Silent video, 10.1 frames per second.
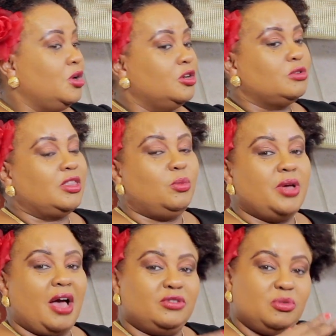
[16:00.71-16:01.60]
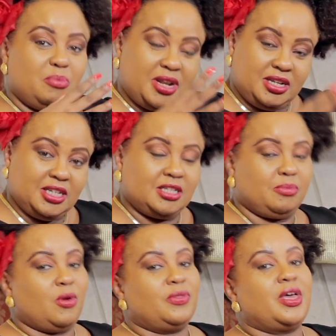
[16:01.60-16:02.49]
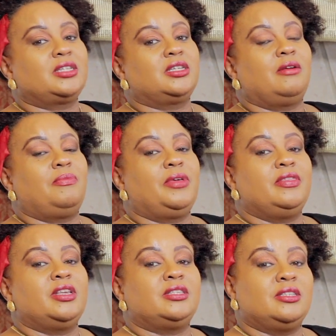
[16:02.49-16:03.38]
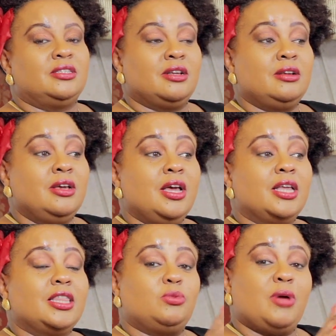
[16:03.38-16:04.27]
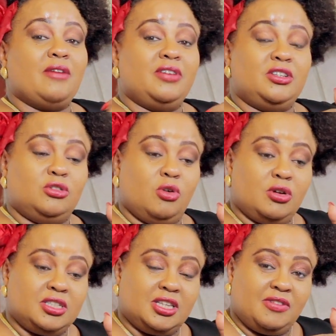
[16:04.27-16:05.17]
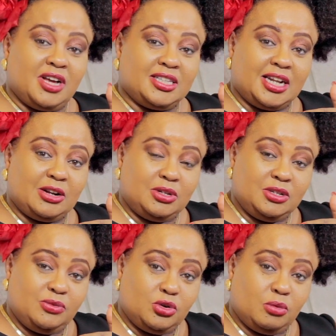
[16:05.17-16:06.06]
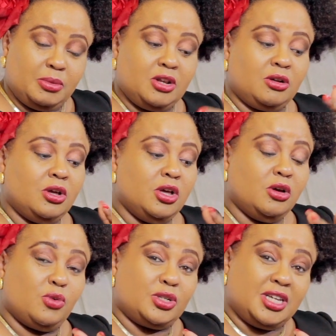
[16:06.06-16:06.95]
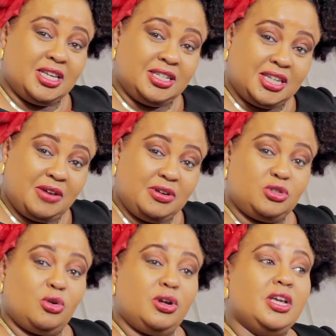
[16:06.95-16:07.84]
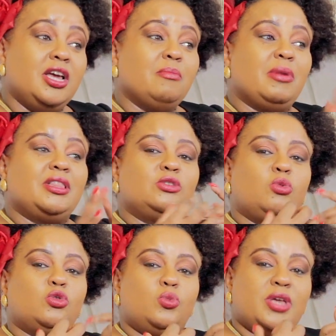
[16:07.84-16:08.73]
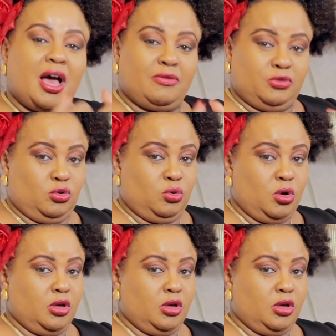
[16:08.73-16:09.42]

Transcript: So I think we have to meditate upon that in this season, that we're having, God is giving us an anointing for dominion, for taking territory, but there's what we have to do.